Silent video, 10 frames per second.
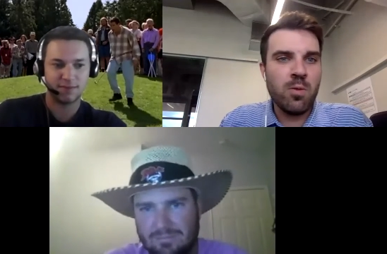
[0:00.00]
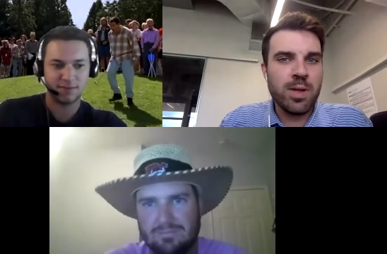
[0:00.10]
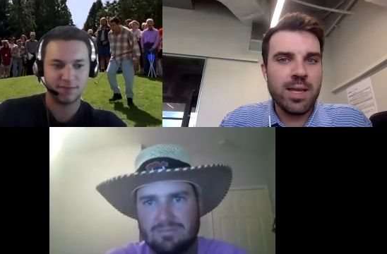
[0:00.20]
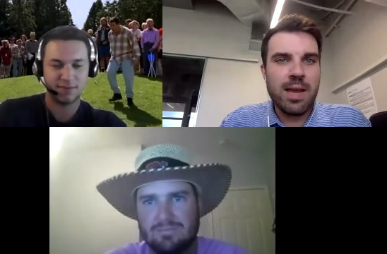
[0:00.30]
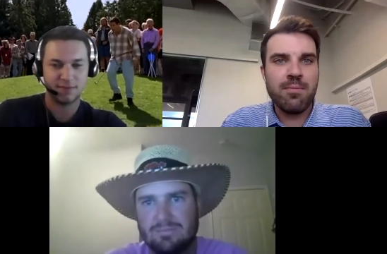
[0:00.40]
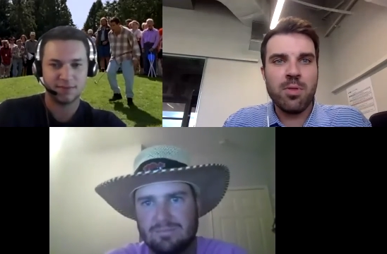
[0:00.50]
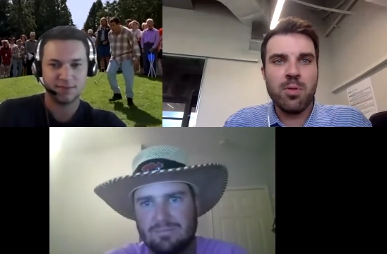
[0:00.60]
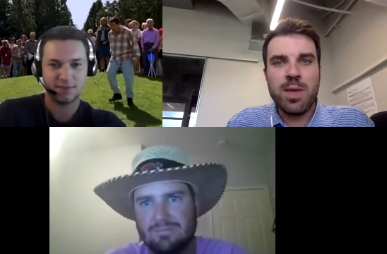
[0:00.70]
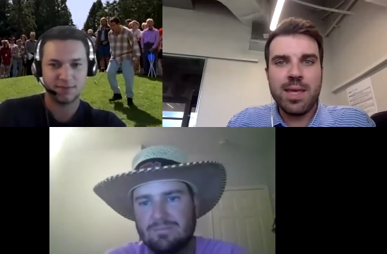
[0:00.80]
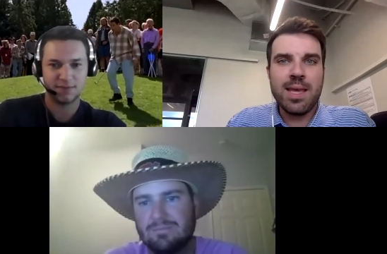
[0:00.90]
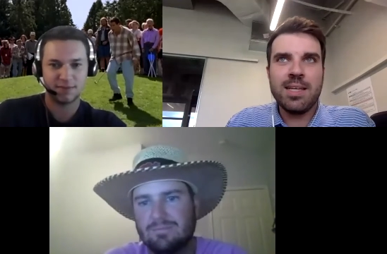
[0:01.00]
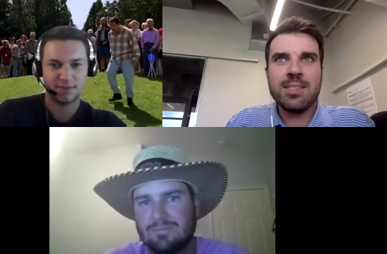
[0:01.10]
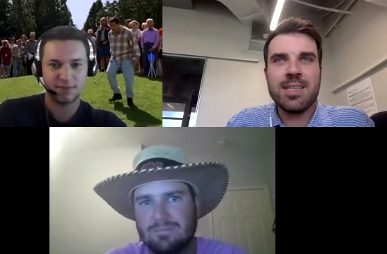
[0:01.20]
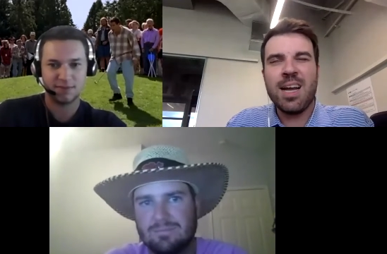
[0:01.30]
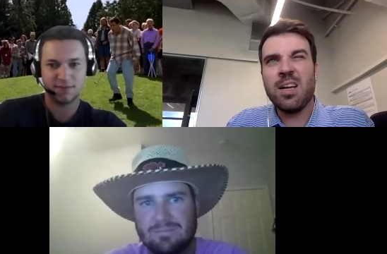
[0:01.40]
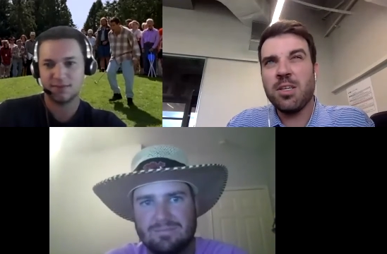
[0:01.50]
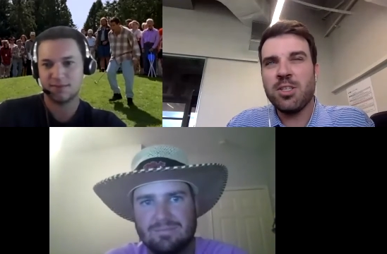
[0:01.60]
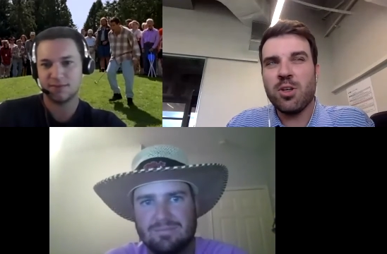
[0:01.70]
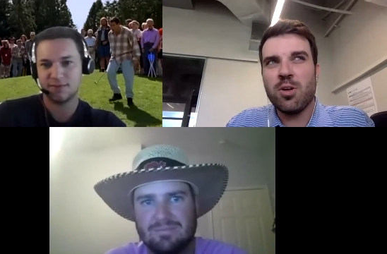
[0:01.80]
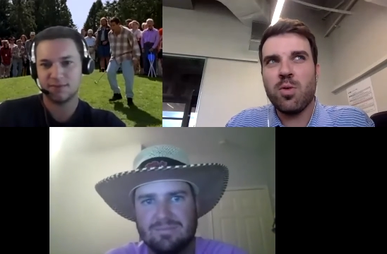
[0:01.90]
Speaker 1: Recap from the weekends. I got a
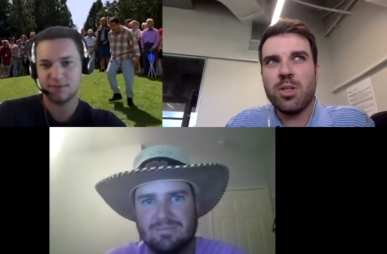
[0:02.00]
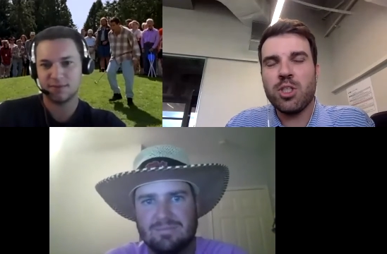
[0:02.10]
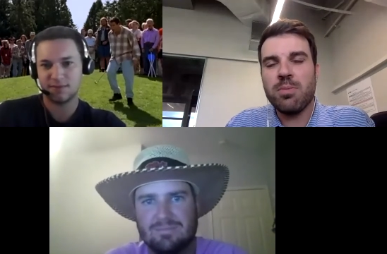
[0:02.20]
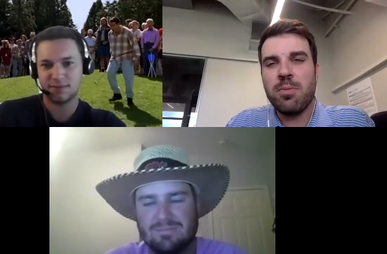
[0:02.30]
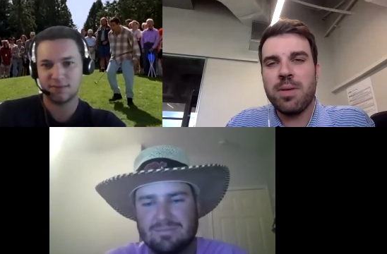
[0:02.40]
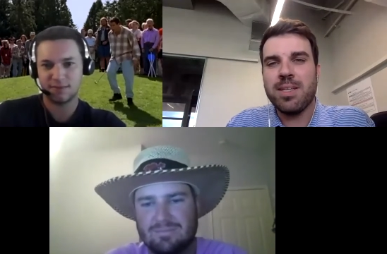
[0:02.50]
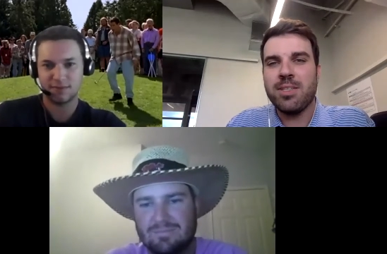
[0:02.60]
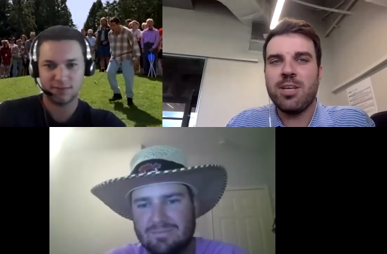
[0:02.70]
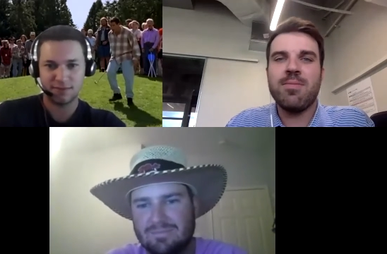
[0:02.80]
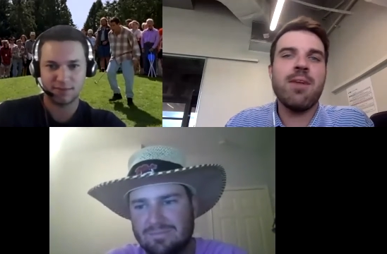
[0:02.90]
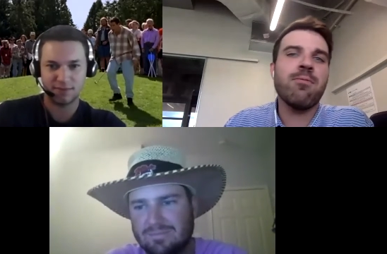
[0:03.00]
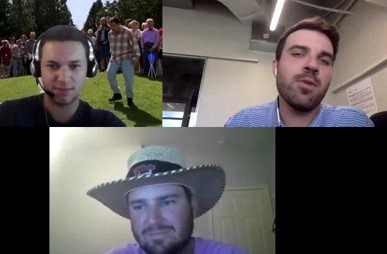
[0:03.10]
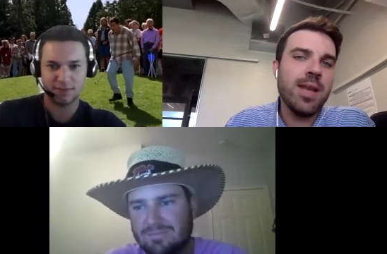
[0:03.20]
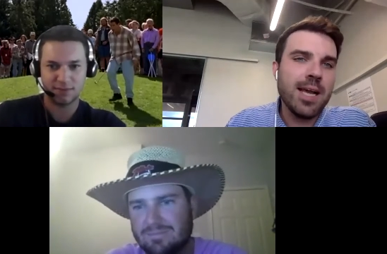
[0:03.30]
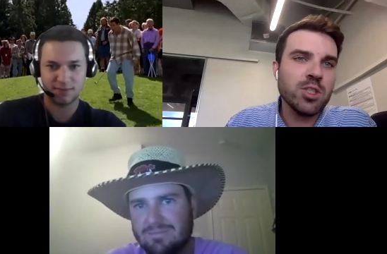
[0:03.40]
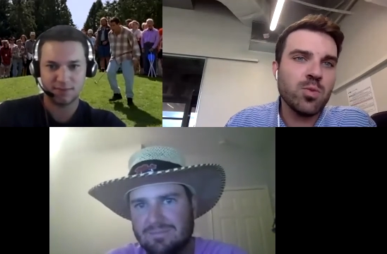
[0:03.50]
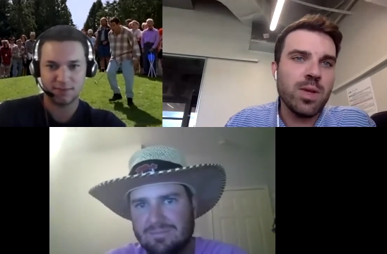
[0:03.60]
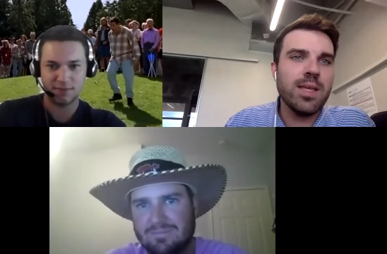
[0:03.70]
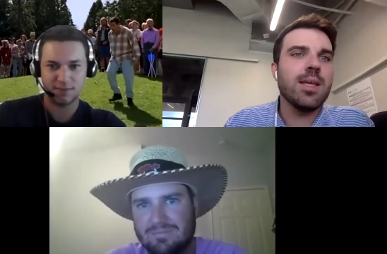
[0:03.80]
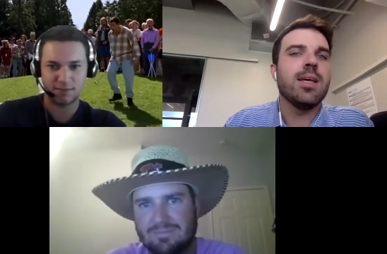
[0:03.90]
listener question, but we can save that for next
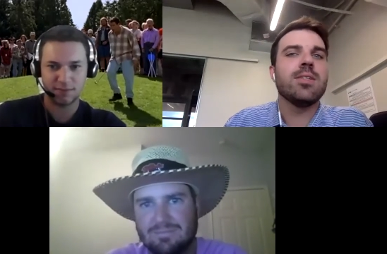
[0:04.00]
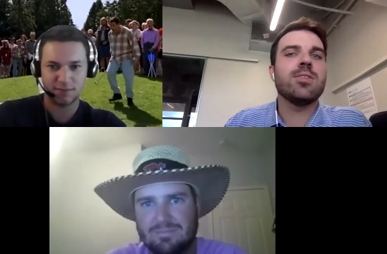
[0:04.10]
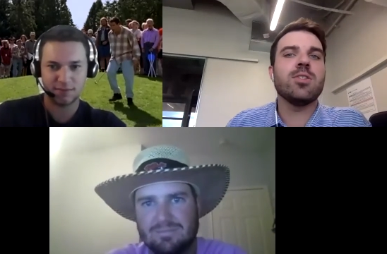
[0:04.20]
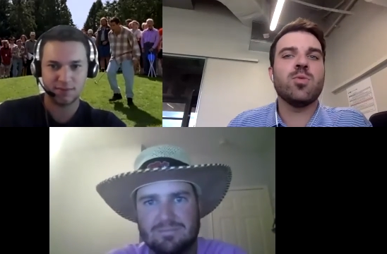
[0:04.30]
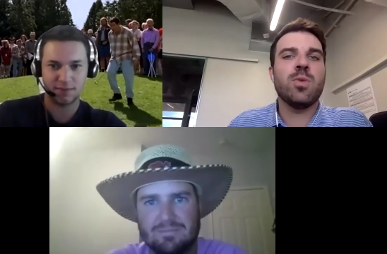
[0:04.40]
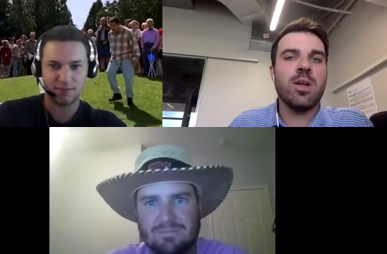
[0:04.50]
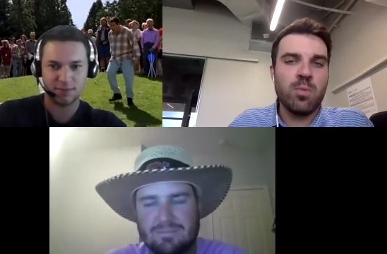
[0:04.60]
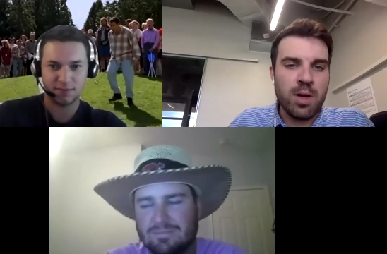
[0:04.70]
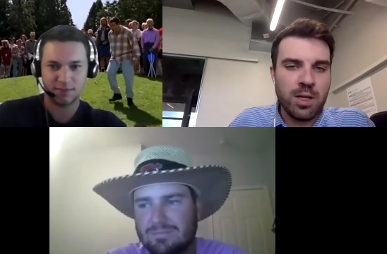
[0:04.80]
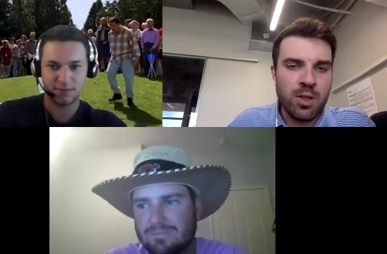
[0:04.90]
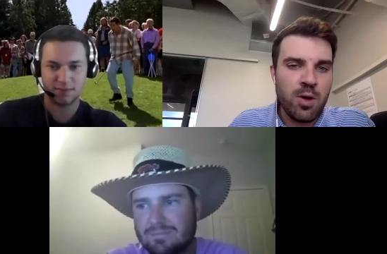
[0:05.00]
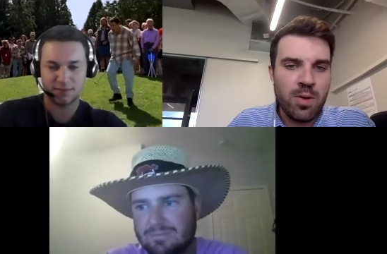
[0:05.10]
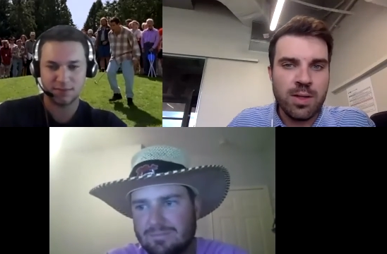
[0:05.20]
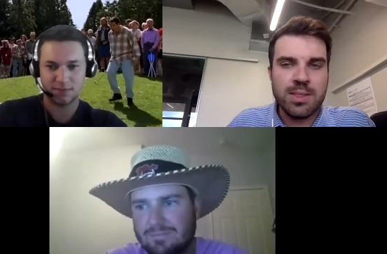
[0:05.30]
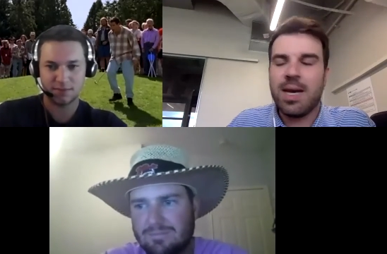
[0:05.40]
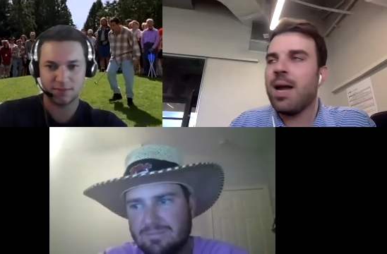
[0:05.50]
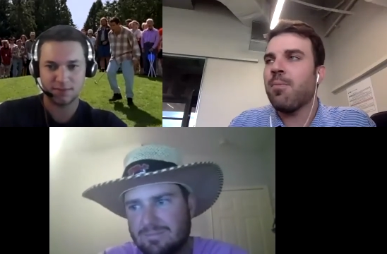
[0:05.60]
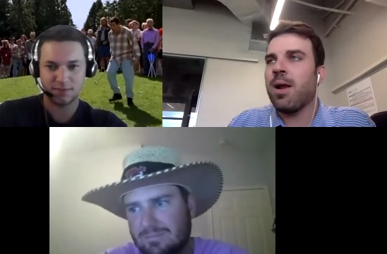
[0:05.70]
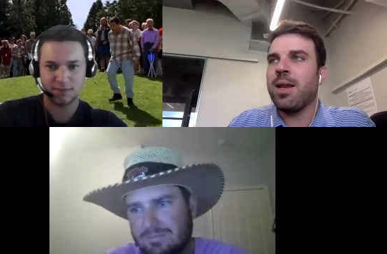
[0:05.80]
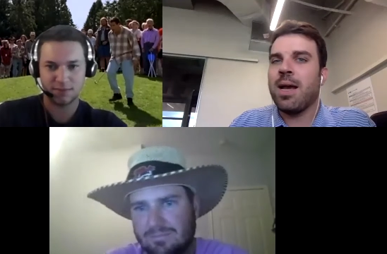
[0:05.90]
week since we are running low on time
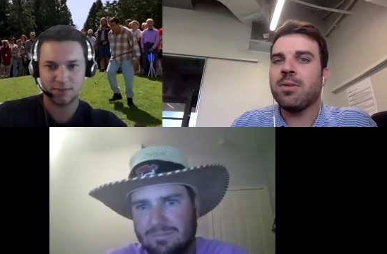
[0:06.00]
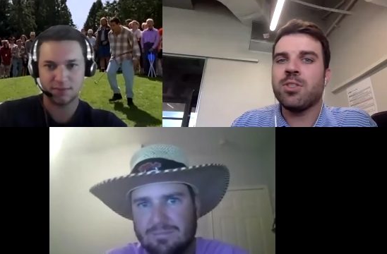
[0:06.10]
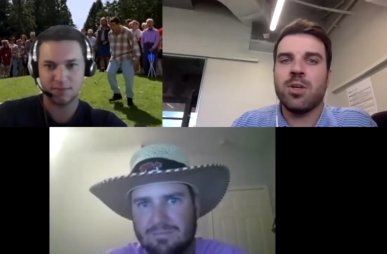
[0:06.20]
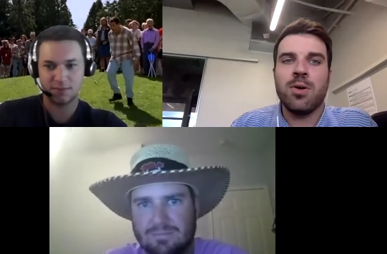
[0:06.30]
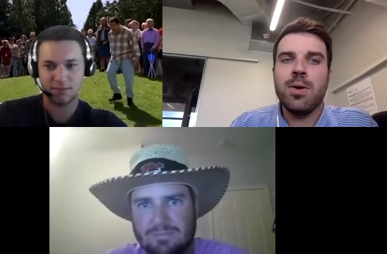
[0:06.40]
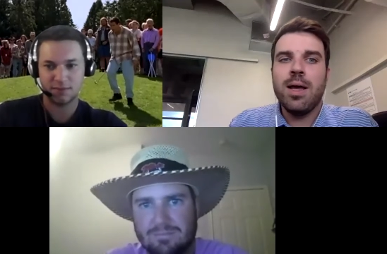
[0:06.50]
right now. So,